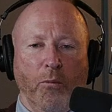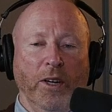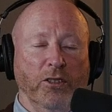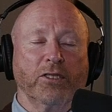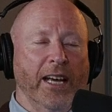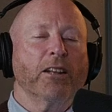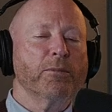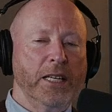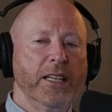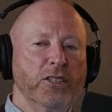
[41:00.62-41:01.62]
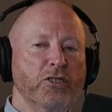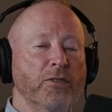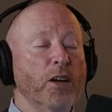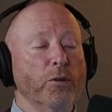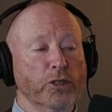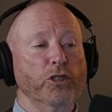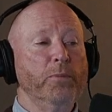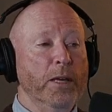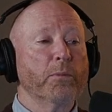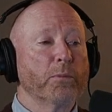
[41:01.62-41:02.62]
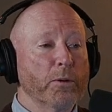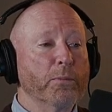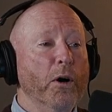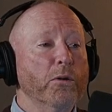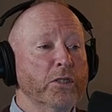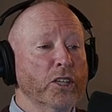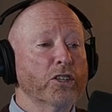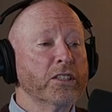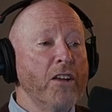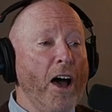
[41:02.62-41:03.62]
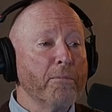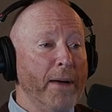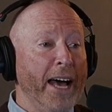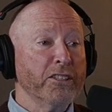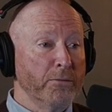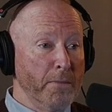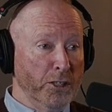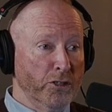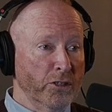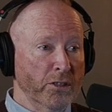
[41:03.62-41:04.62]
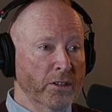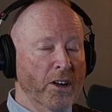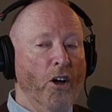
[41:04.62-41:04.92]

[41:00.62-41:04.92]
What you're telling me is there were two people proposed that could not pass muster